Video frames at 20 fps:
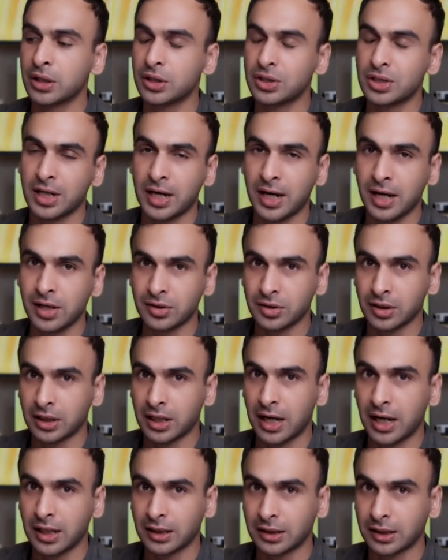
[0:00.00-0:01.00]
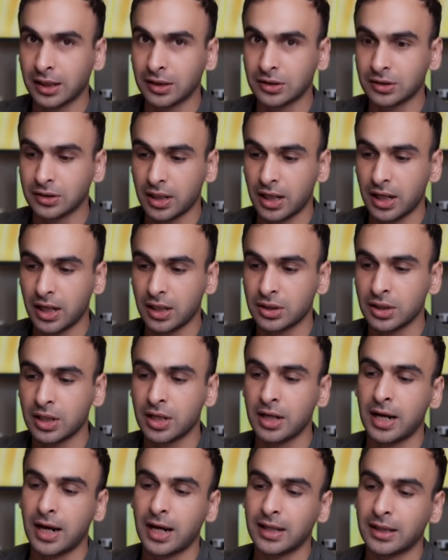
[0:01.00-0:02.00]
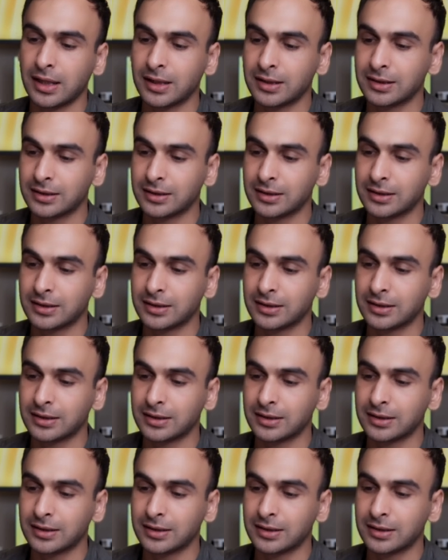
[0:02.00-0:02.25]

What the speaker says: change the content stage, and then